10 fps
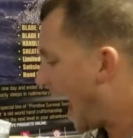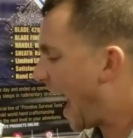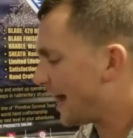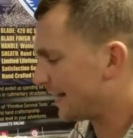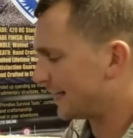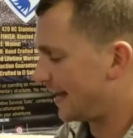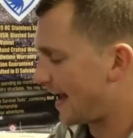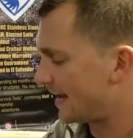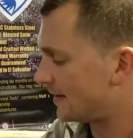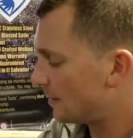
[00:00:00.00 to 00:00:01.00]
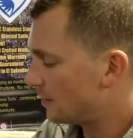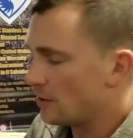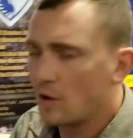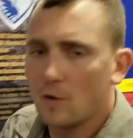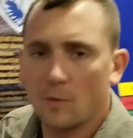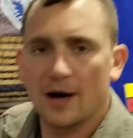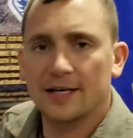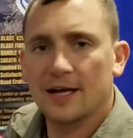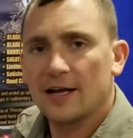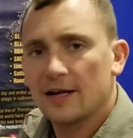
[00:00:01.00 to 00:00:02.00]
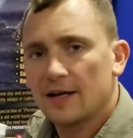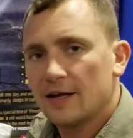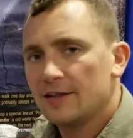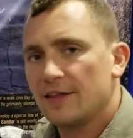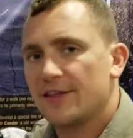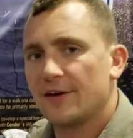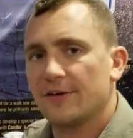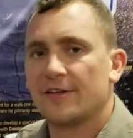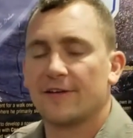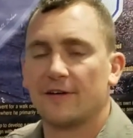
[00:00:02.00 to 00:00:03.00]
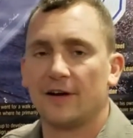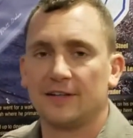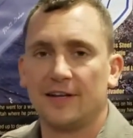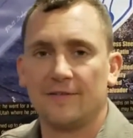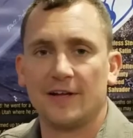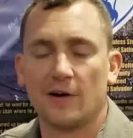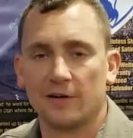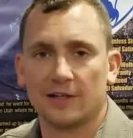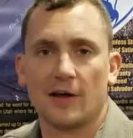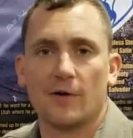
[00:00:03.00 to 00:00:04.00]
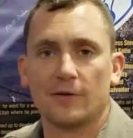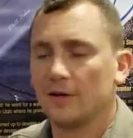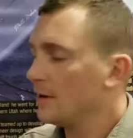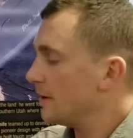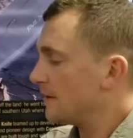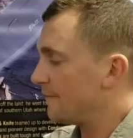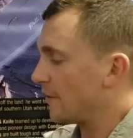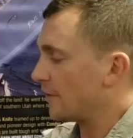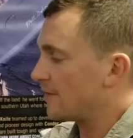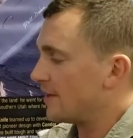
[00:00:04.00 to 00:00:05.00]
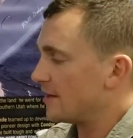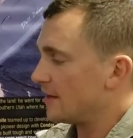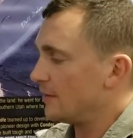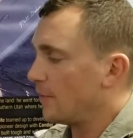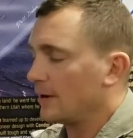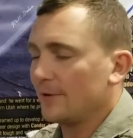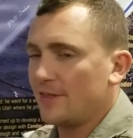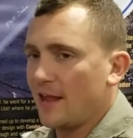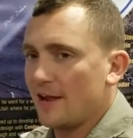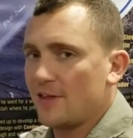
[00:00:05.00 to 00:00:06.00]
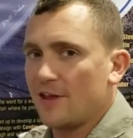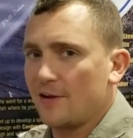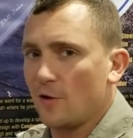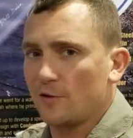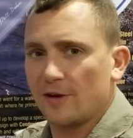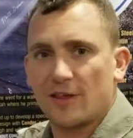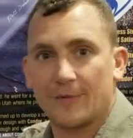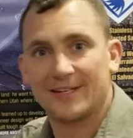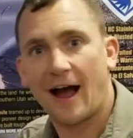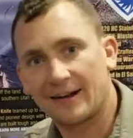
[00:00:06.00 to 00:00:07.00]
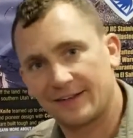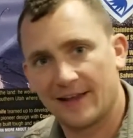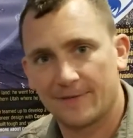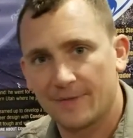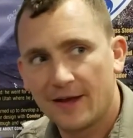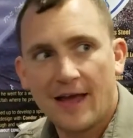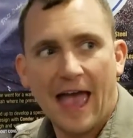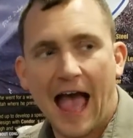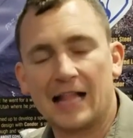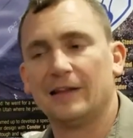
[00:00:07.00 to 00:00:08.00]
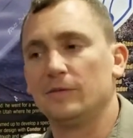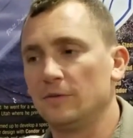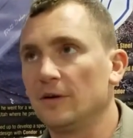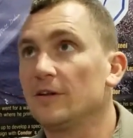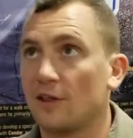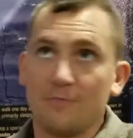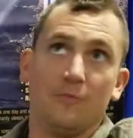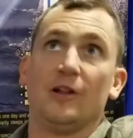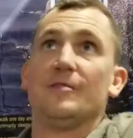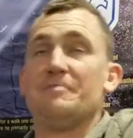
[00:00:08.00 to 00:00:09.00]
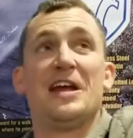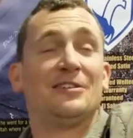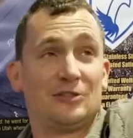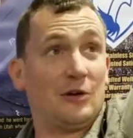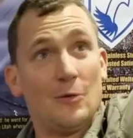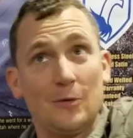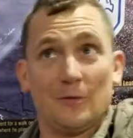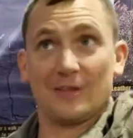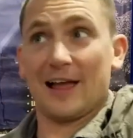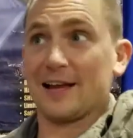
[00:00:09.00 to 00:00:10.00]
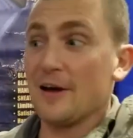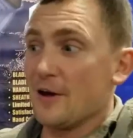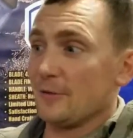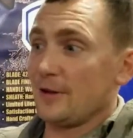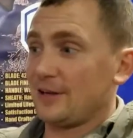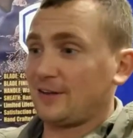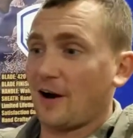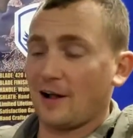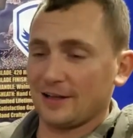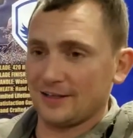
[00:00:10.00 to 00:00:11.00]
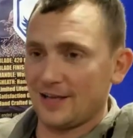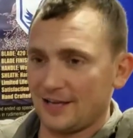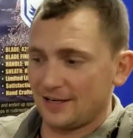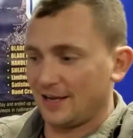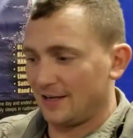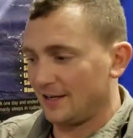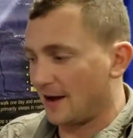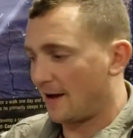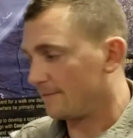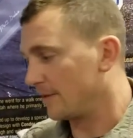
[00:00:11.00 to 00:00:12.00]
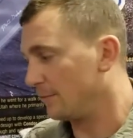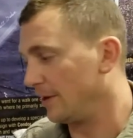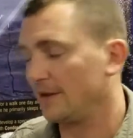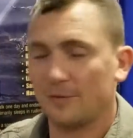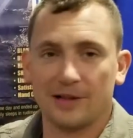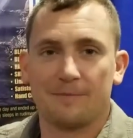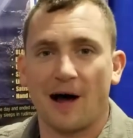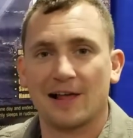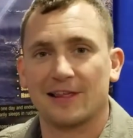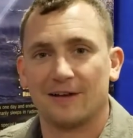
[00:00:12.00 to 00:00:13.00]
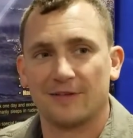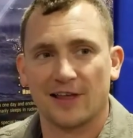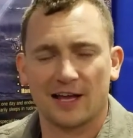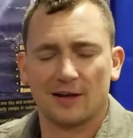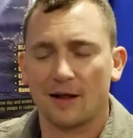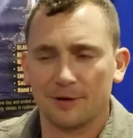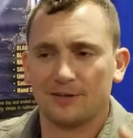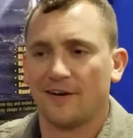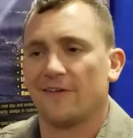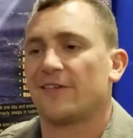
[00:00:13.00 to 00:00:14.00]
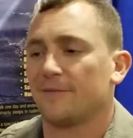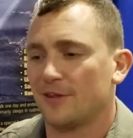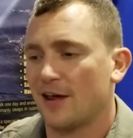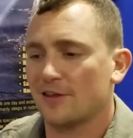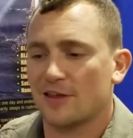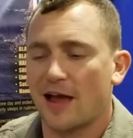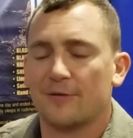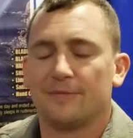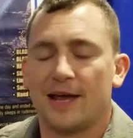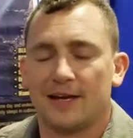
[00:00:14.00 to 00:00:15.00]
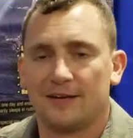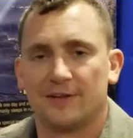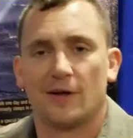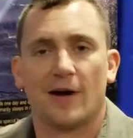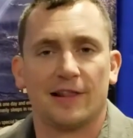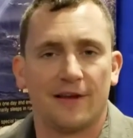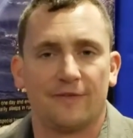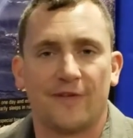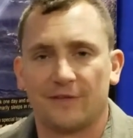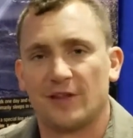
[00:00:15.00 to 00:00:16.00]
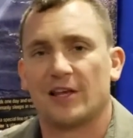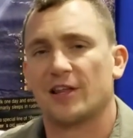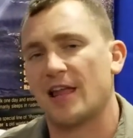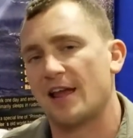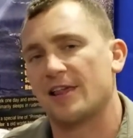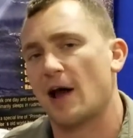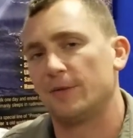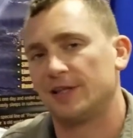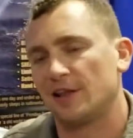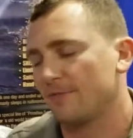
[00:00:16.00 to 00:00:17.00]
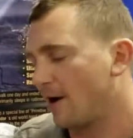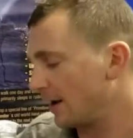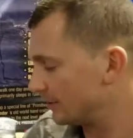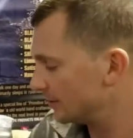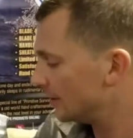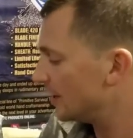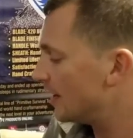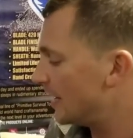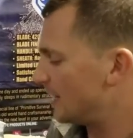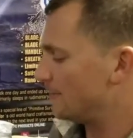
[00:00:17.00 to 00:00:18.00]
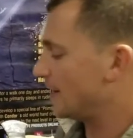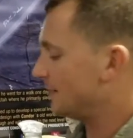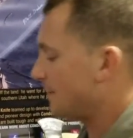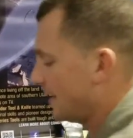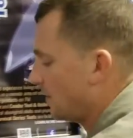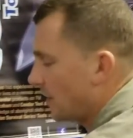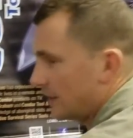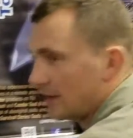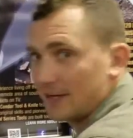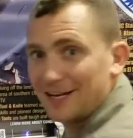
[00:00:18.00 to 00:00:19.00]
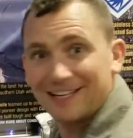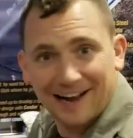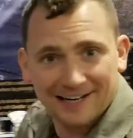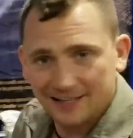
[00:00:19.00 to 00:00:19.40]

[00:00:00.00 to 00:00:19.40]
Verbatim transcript: Alan Kay won the series on TV called Alone first season he won with the HD Kukri. so we talked to him. Alan, this really big dude, he's like really tall and, and, and um, really, really positive. Is like, I'm going to tell you some of the changes I would have made, even though I lived 56 days out with this model. He wanted my Karda. Got